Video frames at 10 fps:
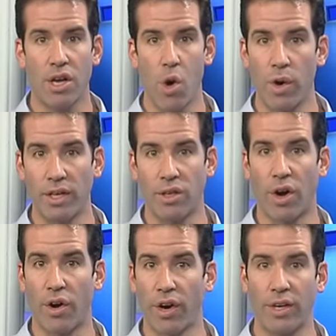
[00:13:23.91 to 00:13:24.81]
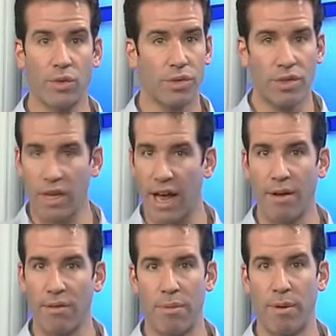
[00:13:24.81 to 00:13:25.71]
Going into earnings, you
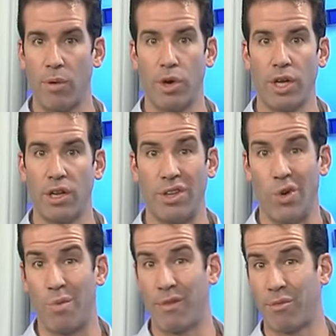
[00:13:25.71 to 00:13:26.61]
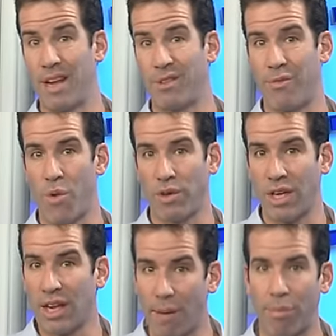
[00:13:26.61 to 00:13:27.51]
know, people like, what are you going to do? I'm like, from eight to
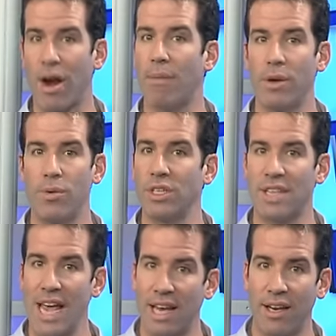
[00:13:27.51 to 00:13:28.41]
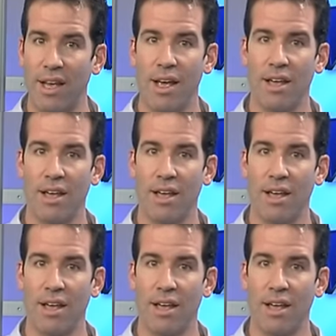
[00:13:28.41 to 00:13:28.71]
fourteen, I probably wouldn't take it.